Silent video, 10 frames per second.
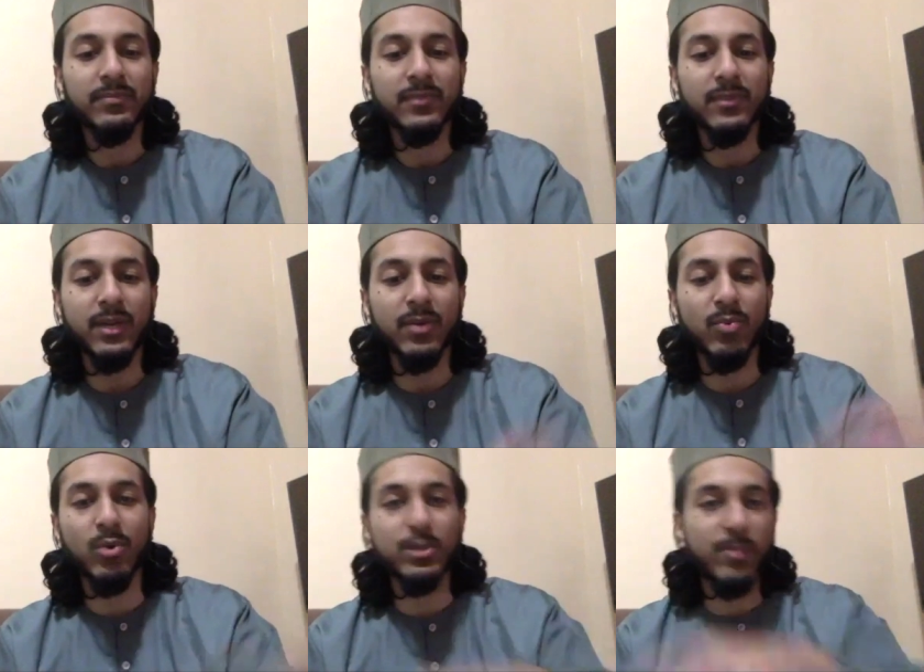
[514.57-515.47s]
right?
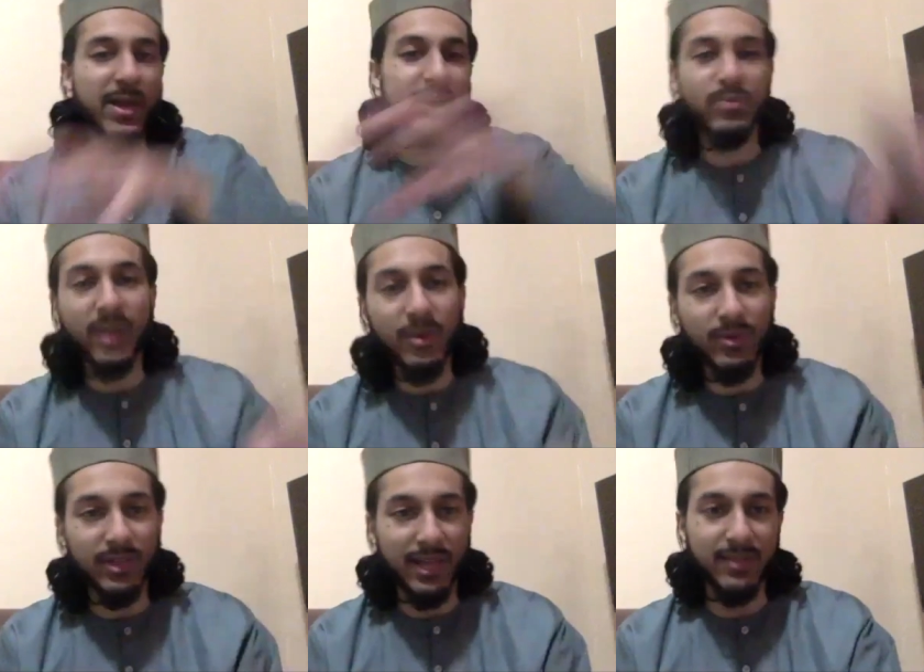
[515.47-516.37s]
Words pass around a
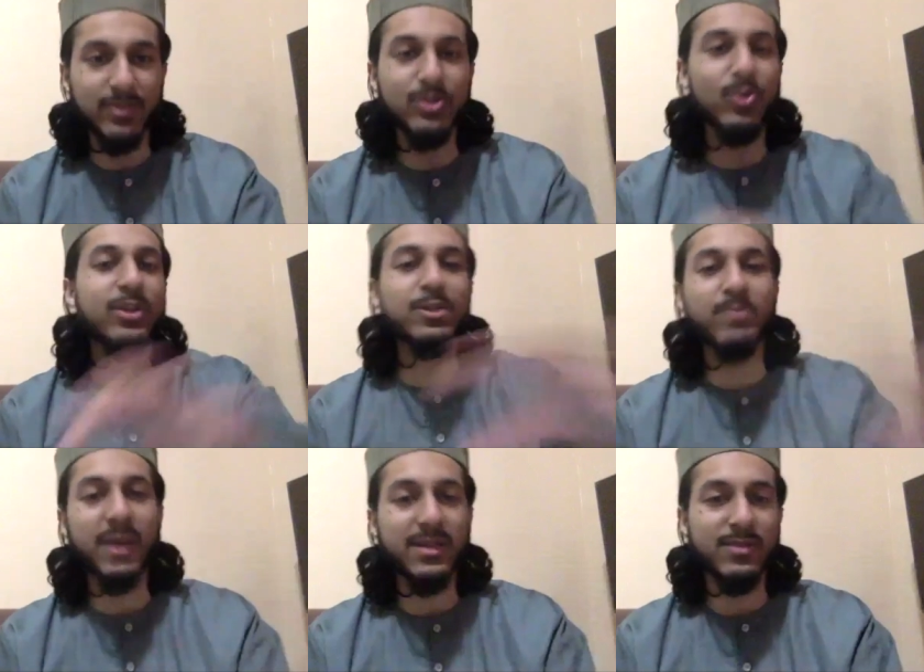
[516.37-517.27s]
lot. Stories
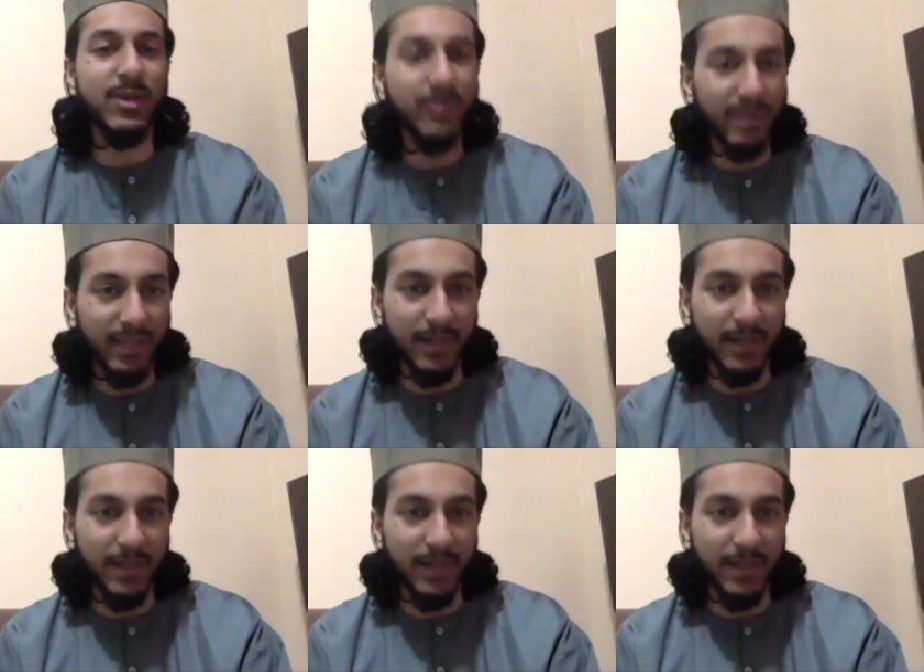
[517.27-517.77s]
pass around a lot.